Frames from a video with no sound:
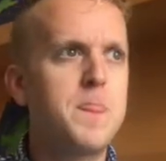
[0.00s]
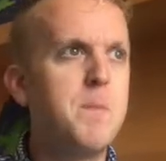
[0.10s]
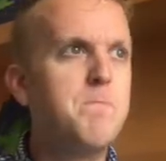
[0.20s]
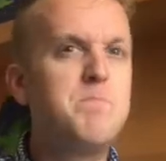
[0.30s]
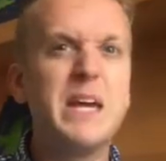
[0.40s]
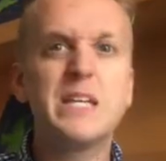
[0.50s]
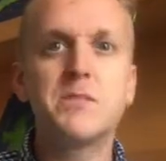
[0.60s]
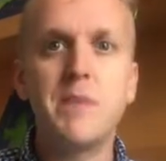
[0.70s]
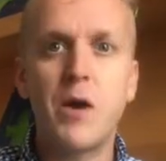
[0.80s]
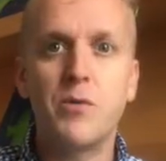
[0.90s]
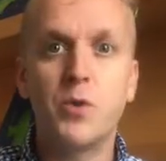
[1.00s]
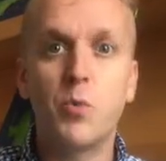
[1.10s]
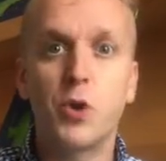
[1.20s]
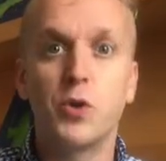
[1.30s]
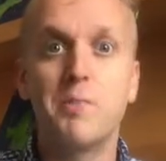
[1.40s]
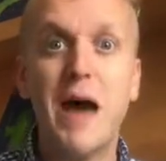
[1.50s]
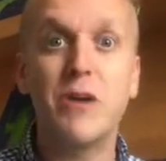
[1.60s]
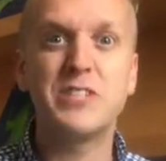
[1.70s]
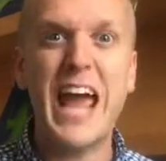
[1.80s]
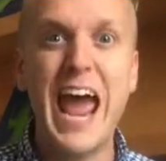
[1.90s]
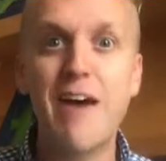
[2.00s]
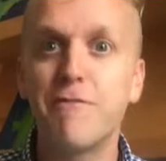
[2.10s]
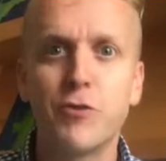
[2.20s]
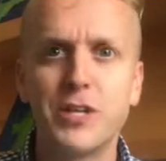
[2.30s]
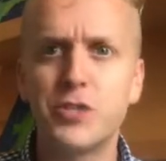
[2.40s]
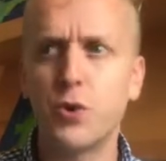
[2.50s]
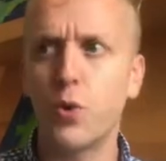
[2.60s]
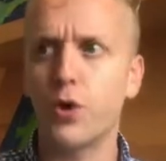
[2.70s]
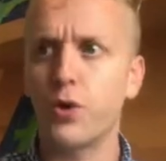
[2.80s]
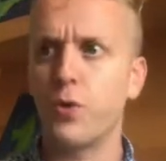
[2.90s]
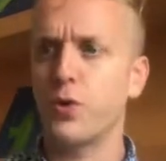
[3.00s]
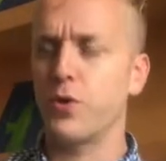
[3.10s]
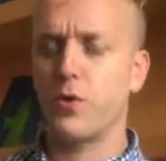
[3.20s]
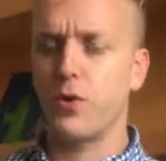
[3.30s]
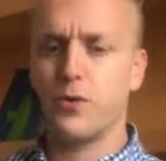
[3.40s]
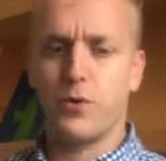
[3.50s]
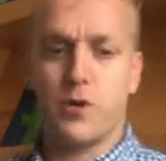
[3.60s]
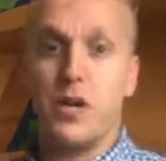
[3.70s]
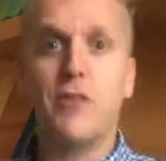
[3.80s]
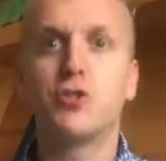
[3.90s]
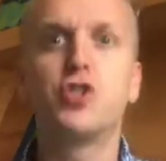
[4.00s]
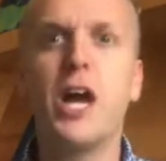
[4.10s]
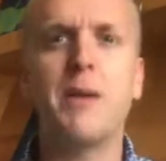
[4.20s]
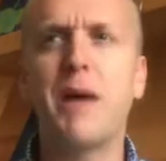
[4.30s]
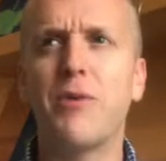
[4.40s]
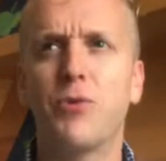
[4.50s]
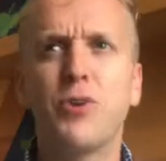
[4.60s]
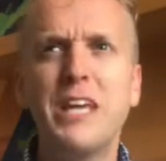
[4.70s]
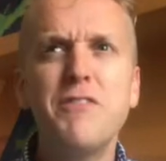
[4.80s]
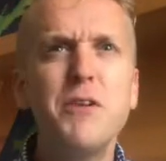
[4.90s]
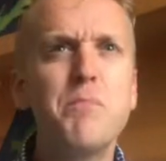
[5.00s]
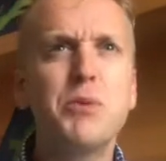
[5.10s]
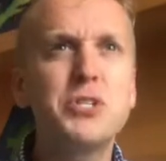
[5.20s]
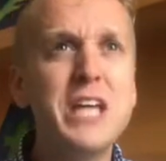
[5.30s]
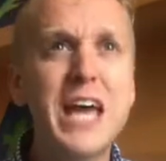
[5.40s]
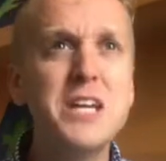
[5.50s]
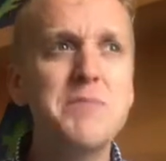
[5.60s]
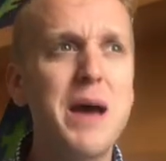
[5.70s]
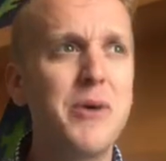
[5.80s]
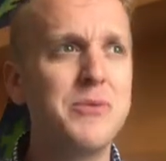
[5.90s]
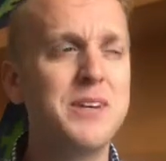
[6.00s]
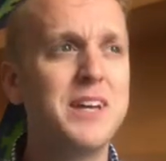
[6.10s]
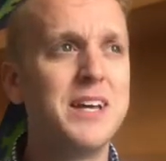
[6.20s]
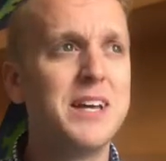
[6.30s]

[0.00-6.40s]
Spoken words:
the biggest mountain in the world, Mount Everest, or another giant mountain, or even a pretend mountain.